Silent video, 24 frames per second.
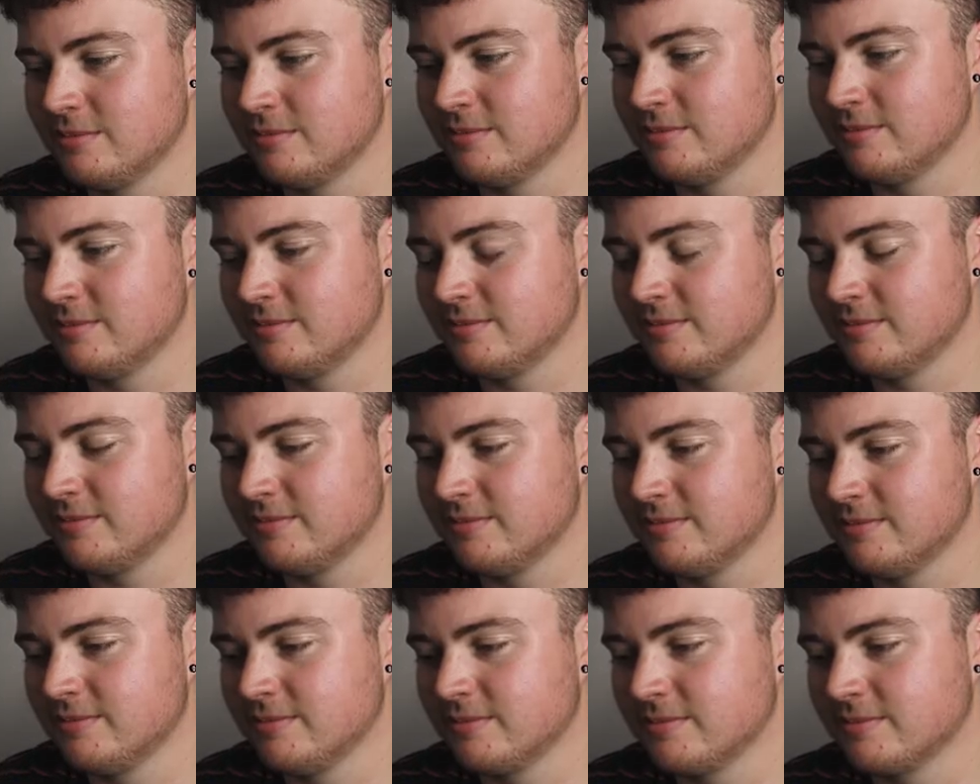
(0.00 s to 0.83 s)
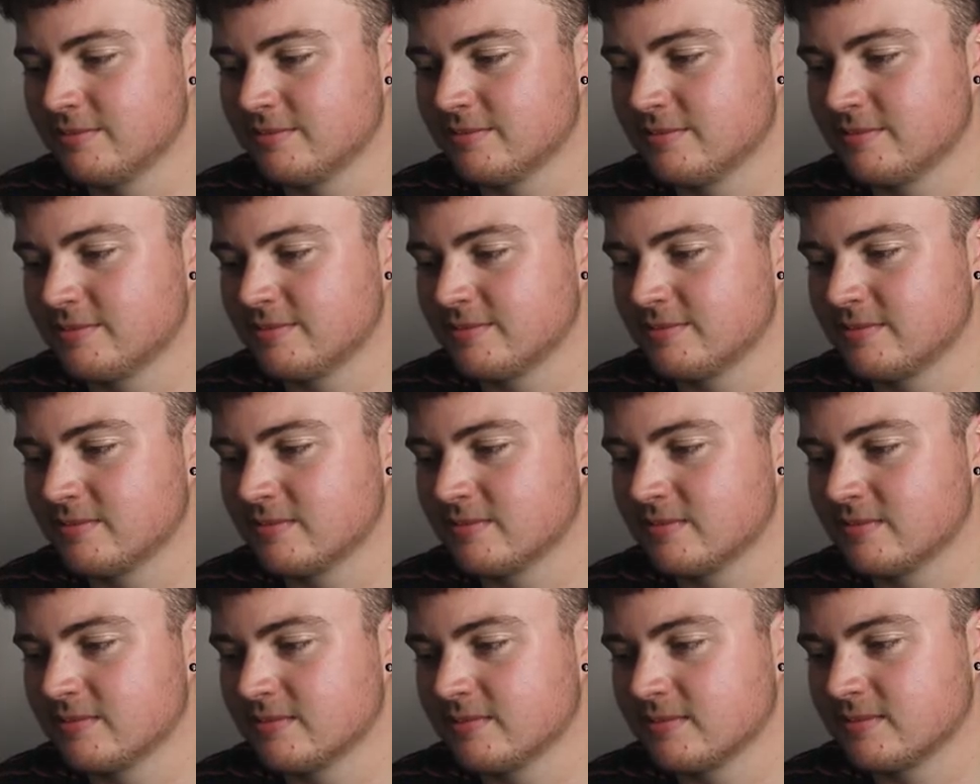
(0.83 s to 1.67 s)

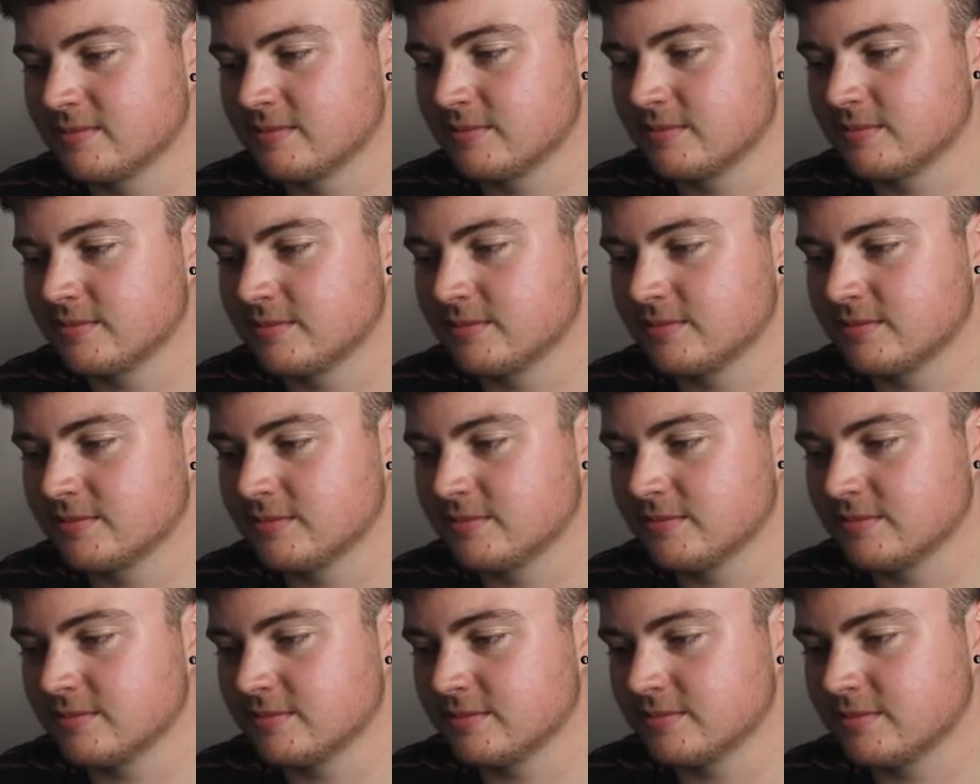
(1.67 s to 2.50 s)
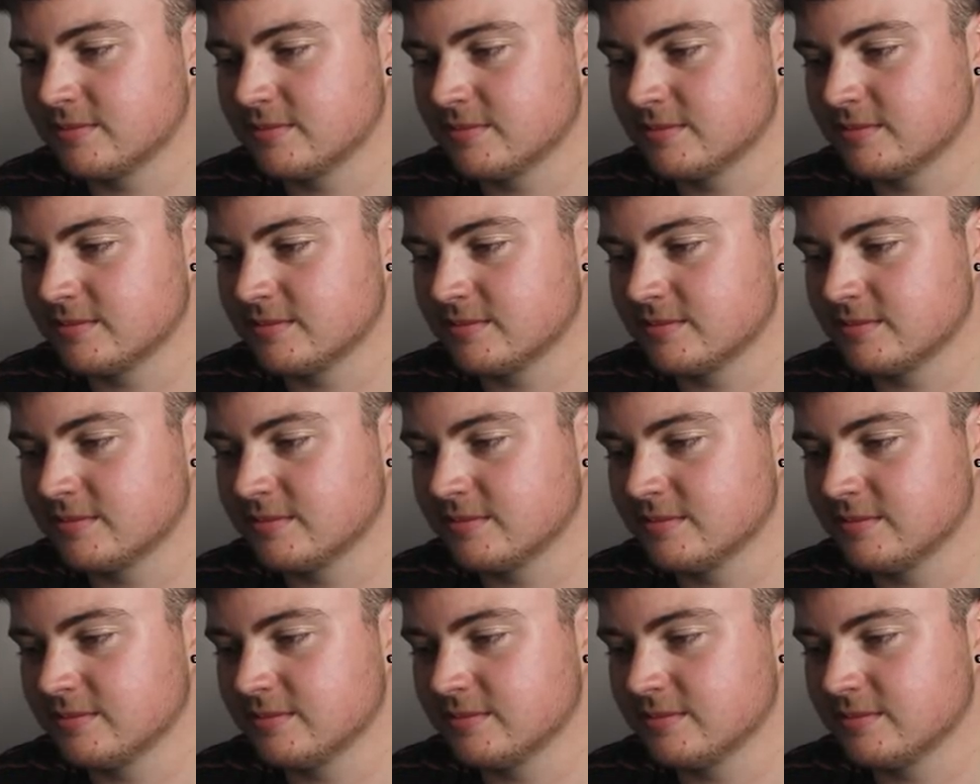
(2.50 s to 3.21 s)
(not speaking)